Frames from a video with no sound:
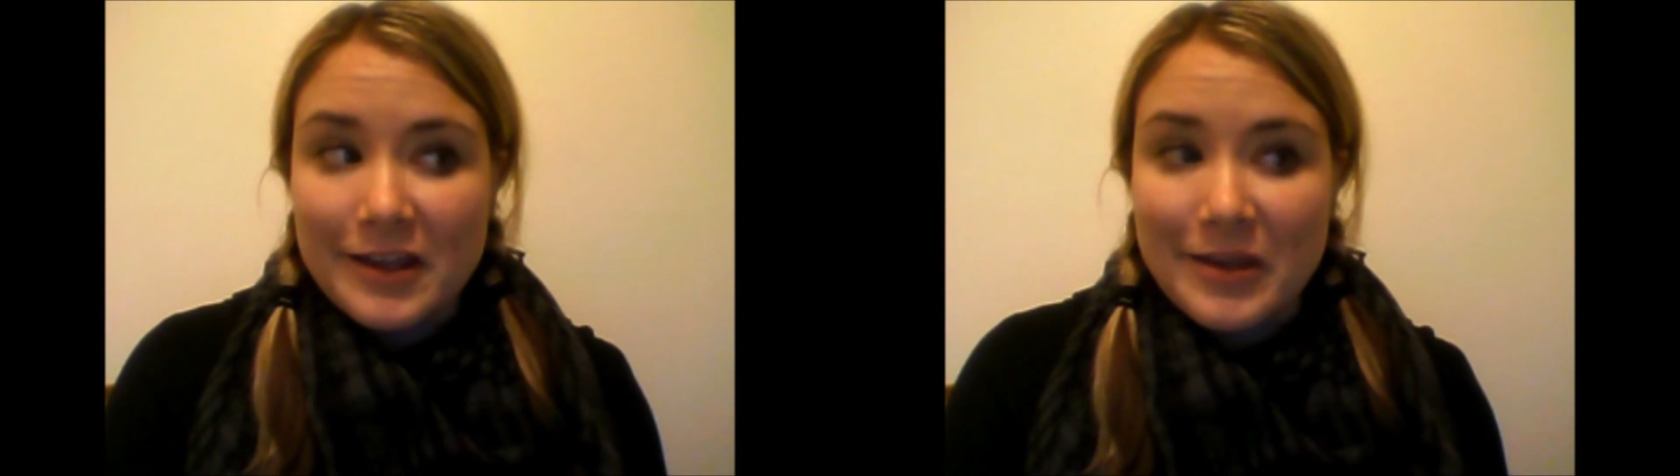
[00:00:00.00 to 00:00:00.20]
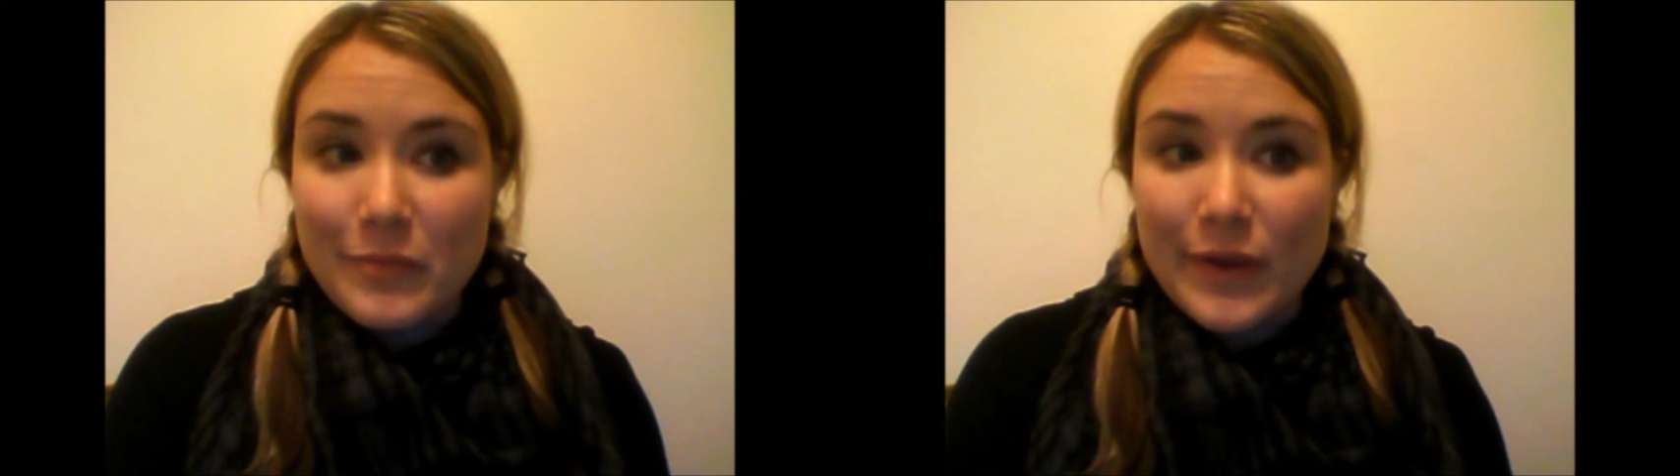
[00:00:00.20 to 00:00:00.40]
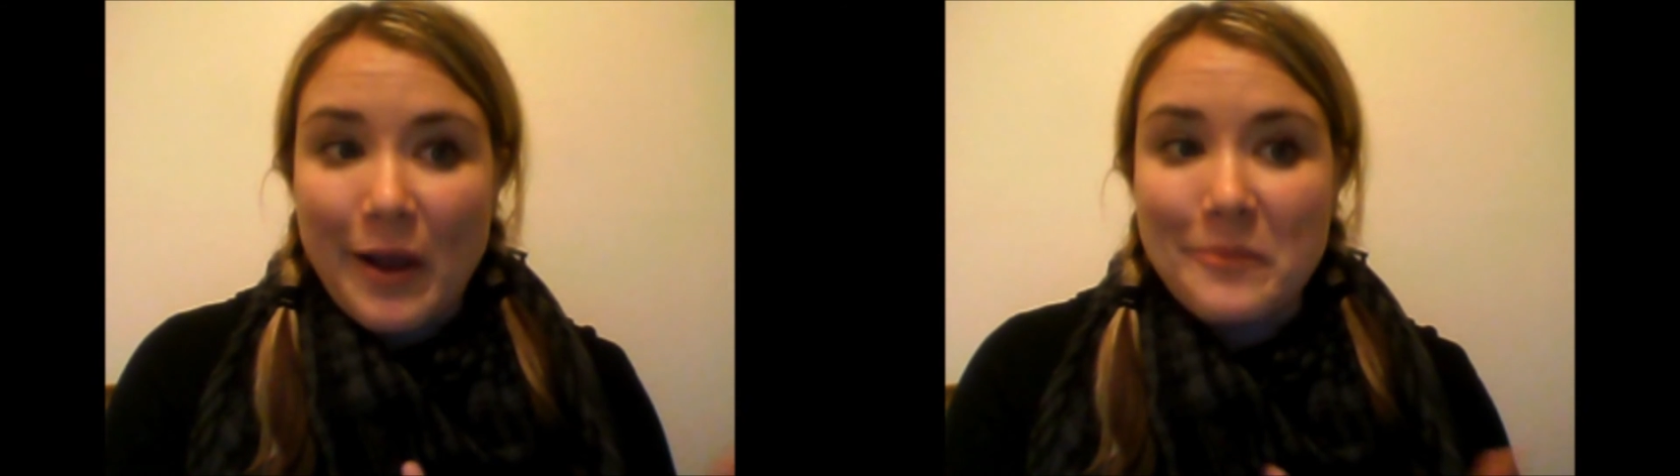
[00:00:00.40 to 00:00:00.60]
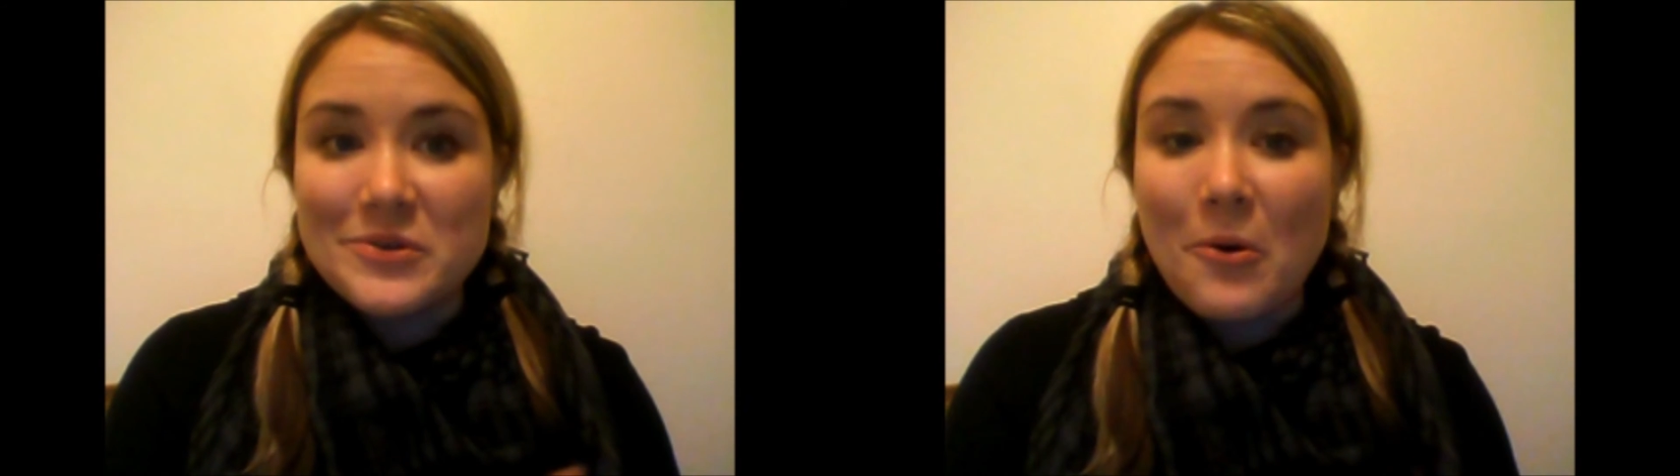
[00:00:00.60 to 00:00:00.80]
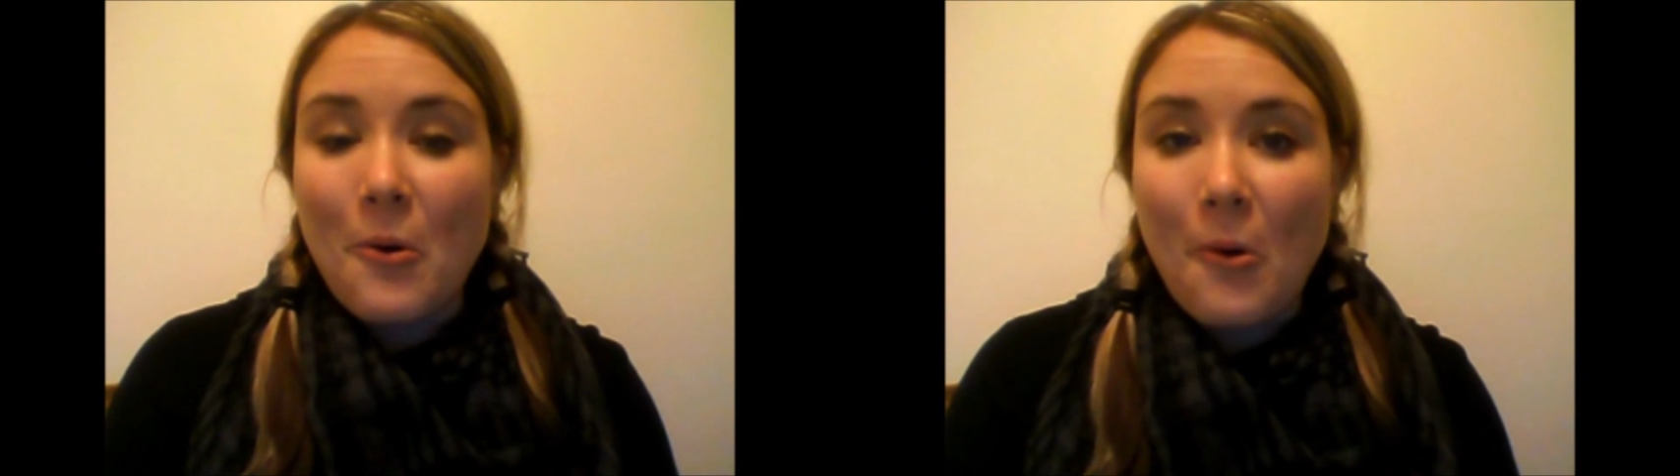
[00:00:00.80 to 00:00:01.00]
it
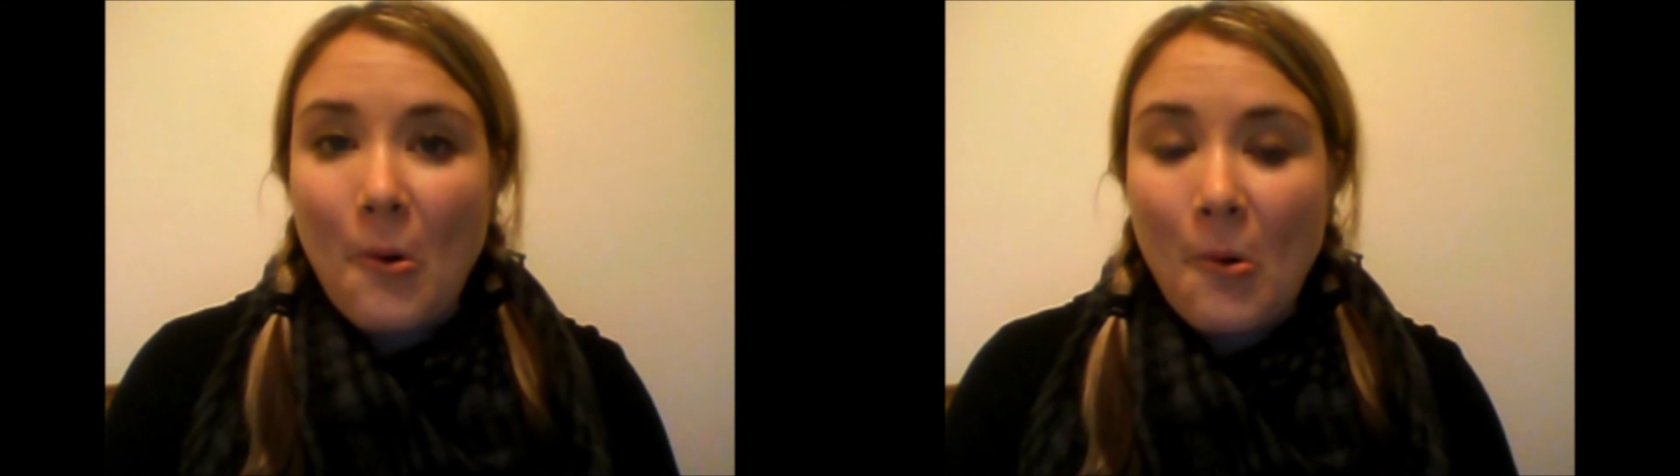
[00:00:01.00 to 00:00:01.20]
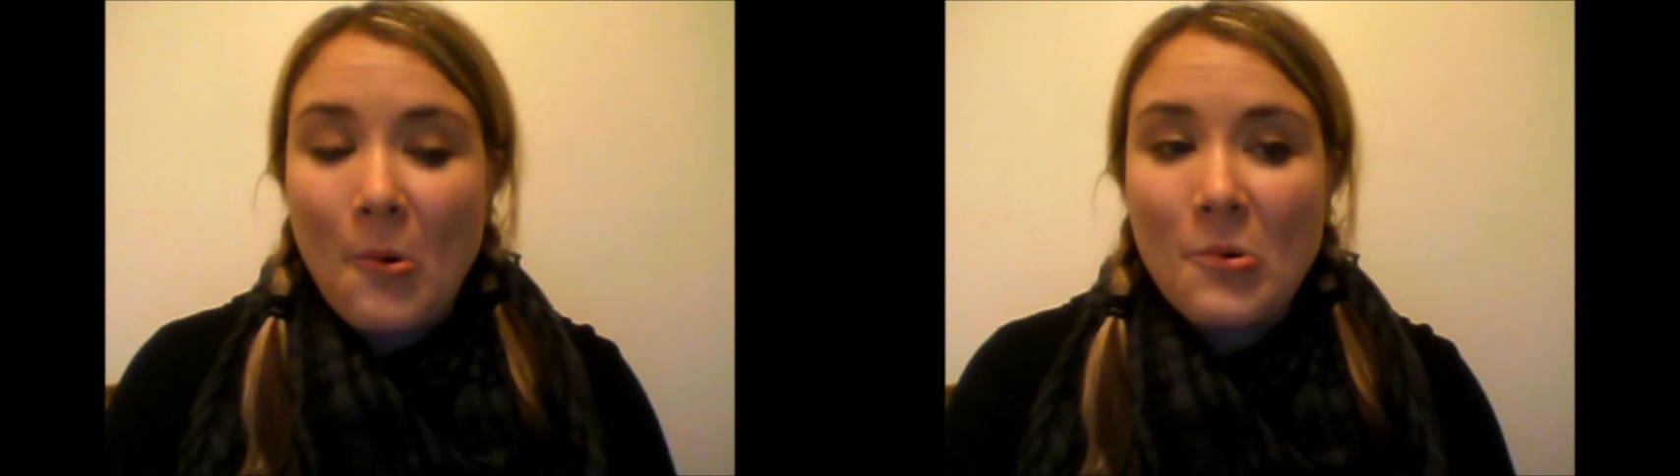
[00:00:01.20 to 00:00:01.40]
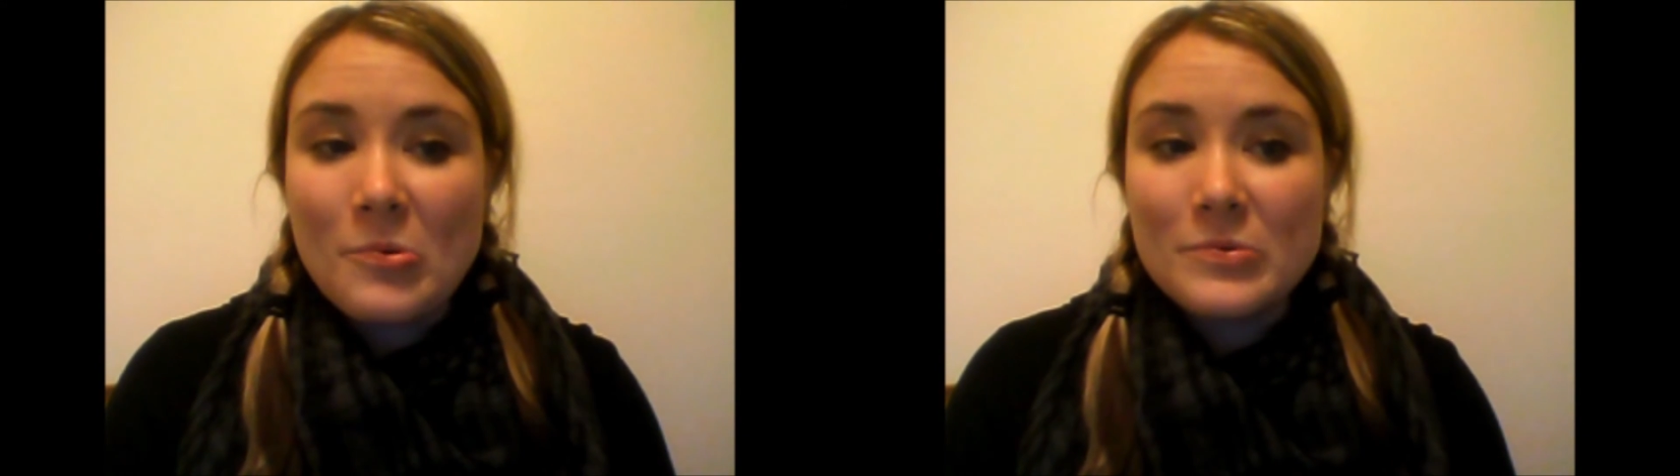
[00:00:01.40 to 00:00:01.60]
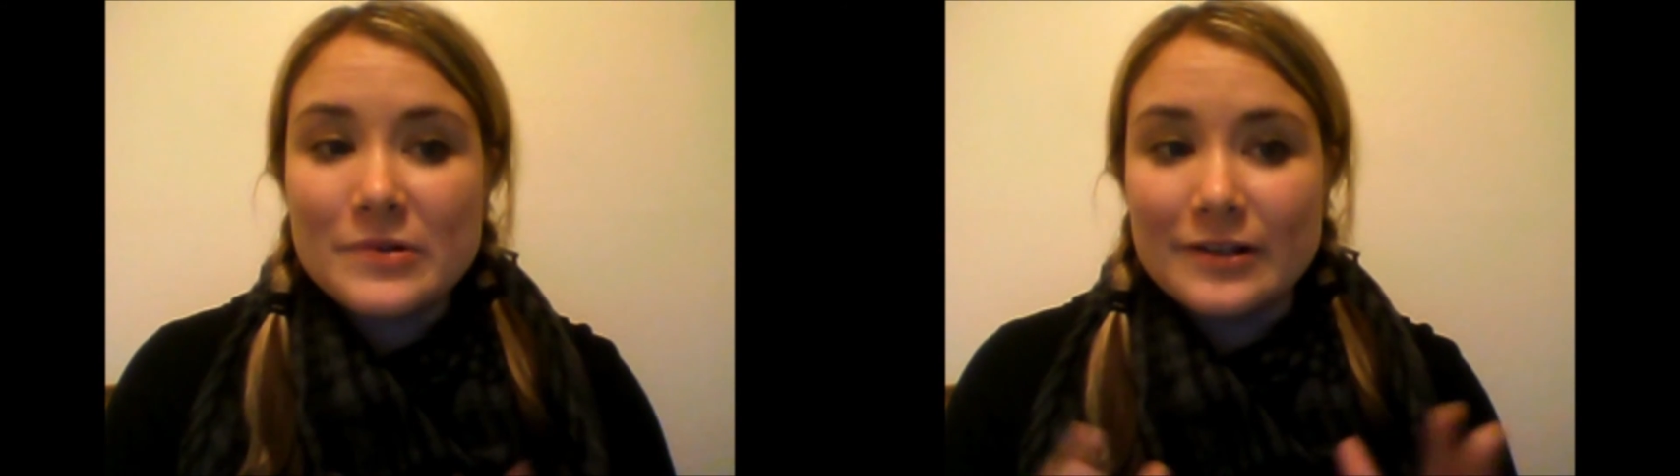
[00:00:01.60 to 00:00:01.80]
becomes a whole